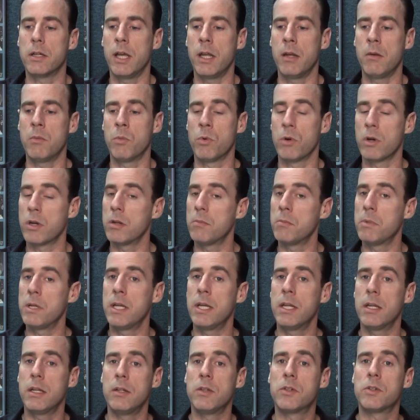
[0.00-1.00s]
and we're going to be
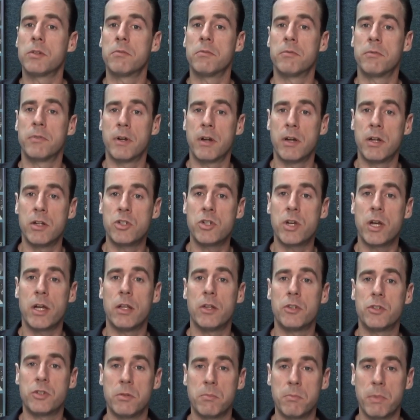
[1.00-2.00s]
hitting some very
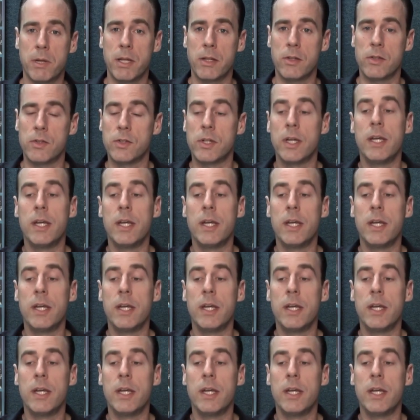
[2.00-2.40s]
challenging bends.